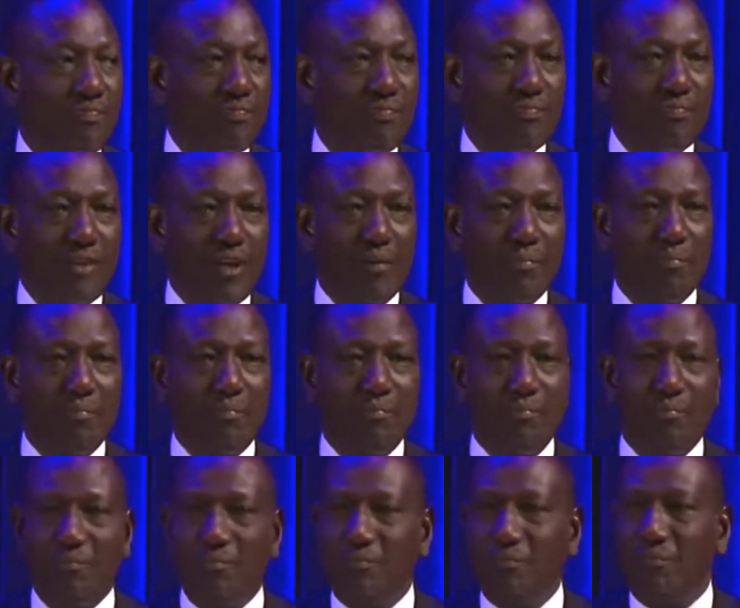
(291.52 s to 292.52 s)
Yeah,
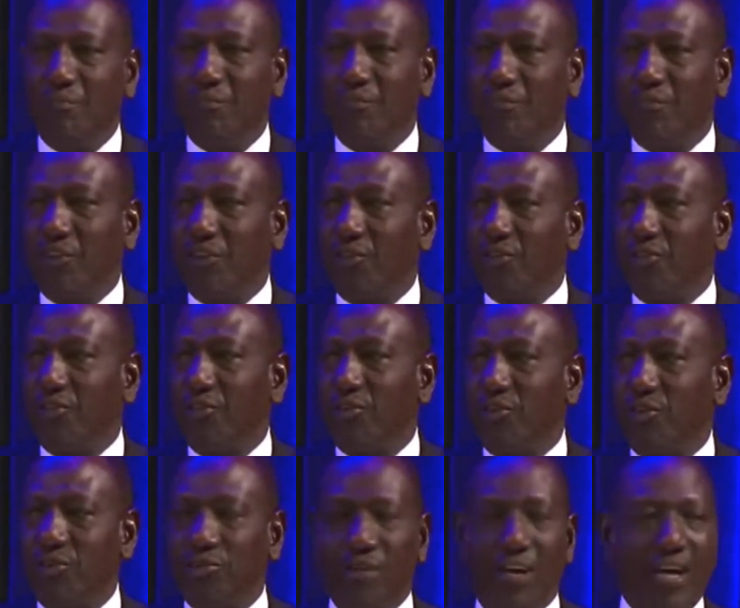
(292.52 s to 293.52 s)

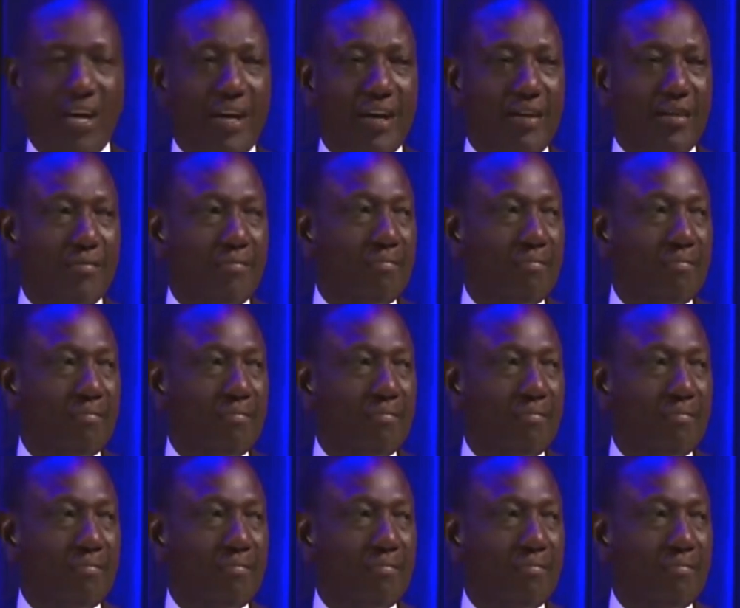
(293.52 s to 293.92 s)
those are